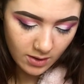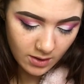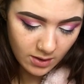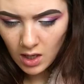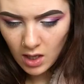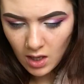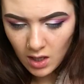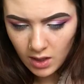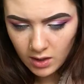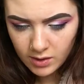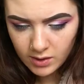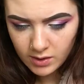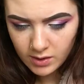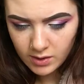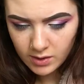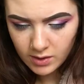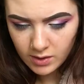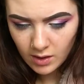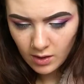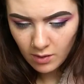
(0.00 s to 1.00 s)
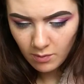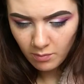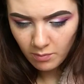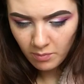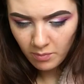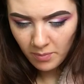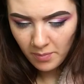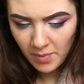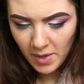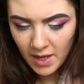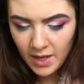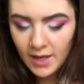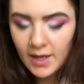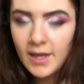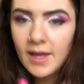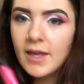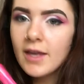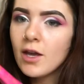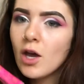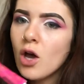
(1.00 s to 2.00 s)
It's
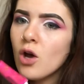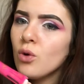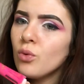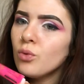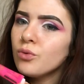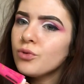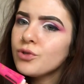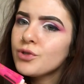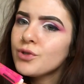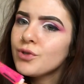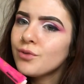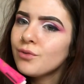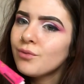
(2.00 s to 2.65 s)
Pinky Goat.